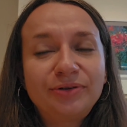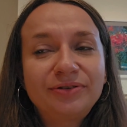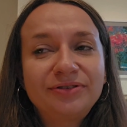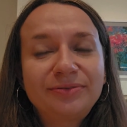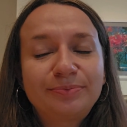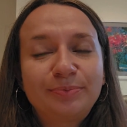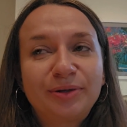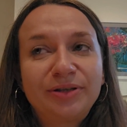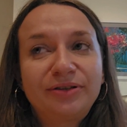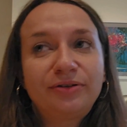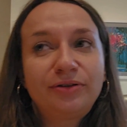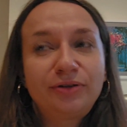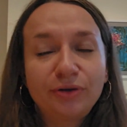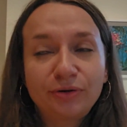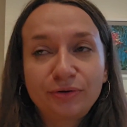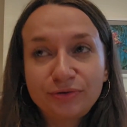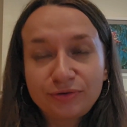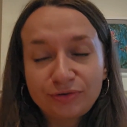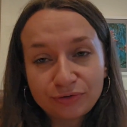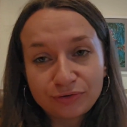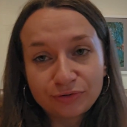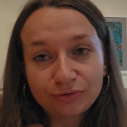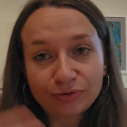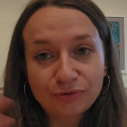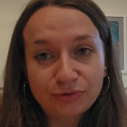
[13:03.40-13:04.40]
but
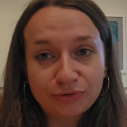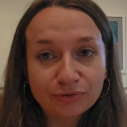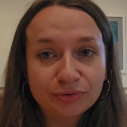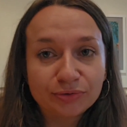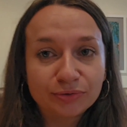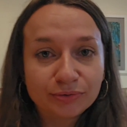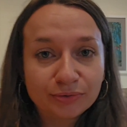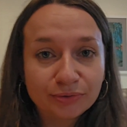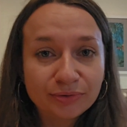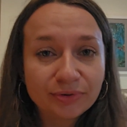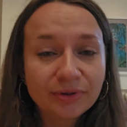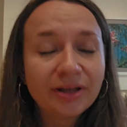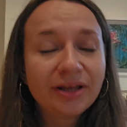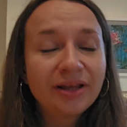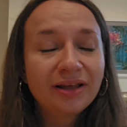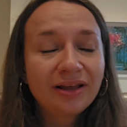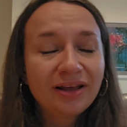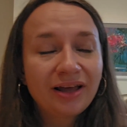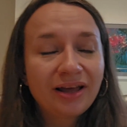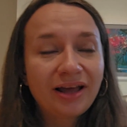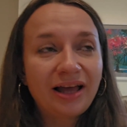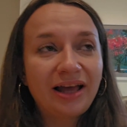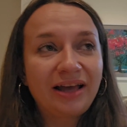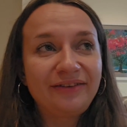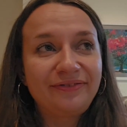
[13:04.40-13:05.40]
those who do,
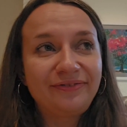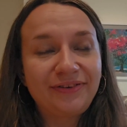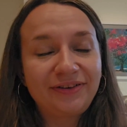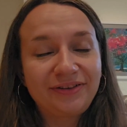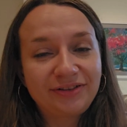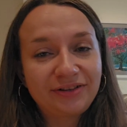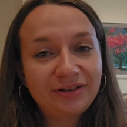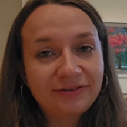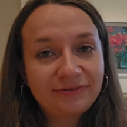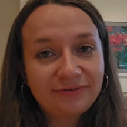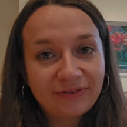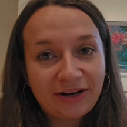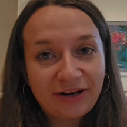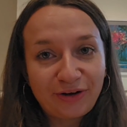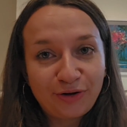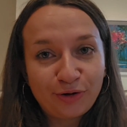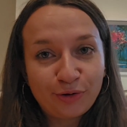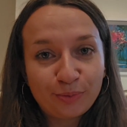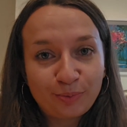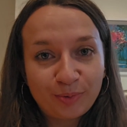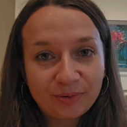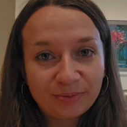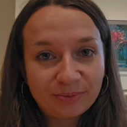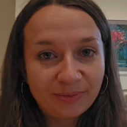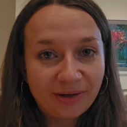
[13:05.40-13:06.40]
I think they're very
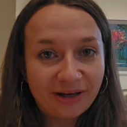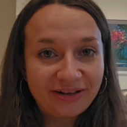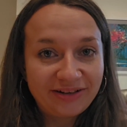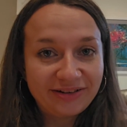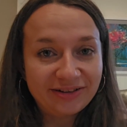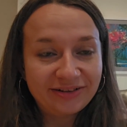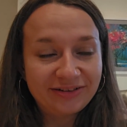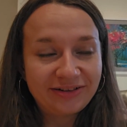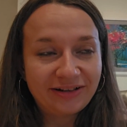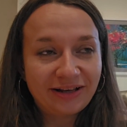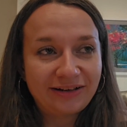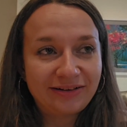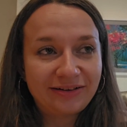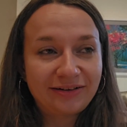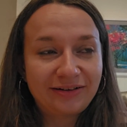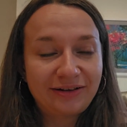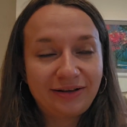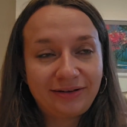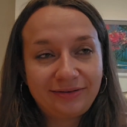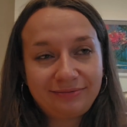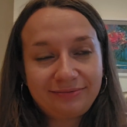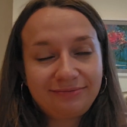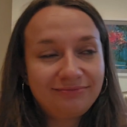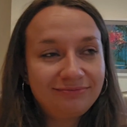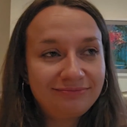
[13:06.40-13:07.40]
open-minded, and
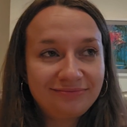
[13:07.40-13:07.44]
they,